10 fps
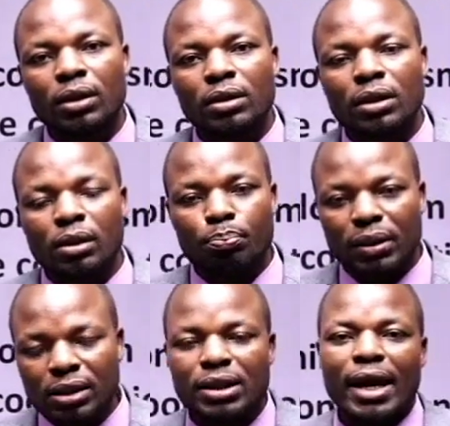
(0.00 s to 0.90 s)
They'll
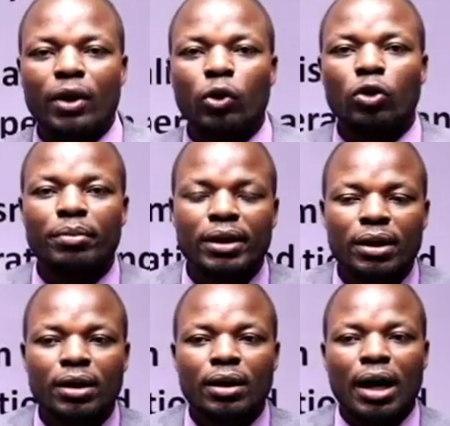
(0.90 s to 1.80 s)
build their economy.
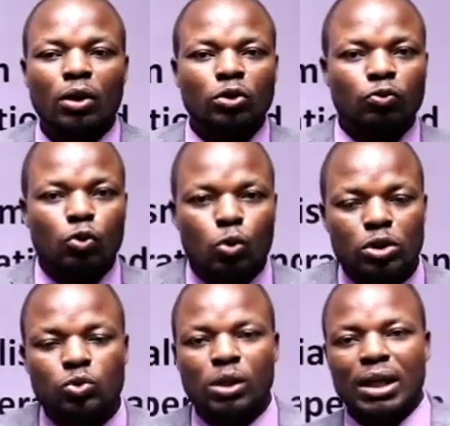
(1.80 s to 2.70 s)
A lot of
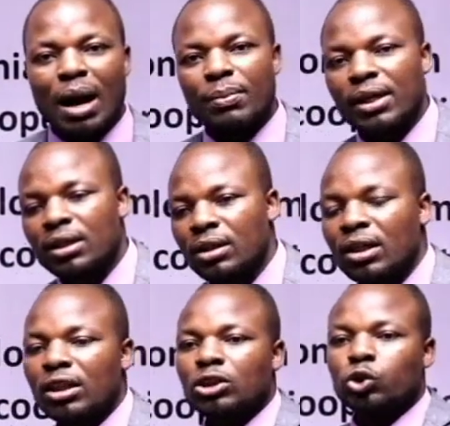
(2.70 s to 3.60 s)
goods will come in.
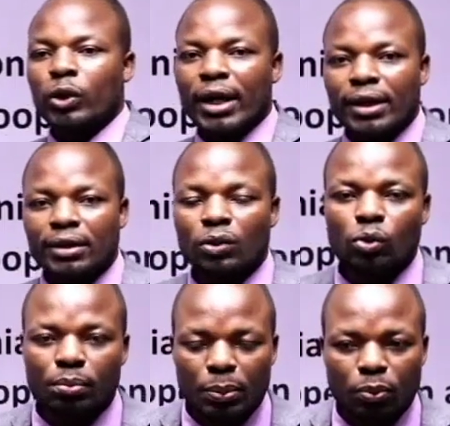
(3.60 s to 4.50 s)
Trade
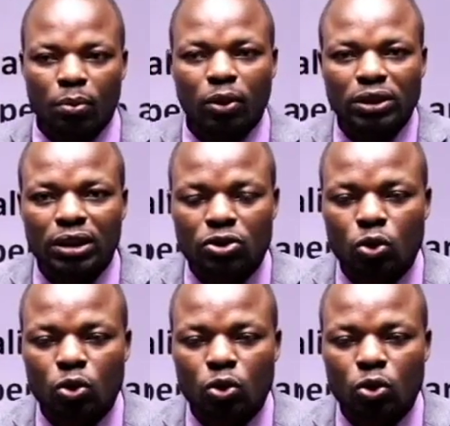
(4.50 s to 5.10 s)
will be promoted.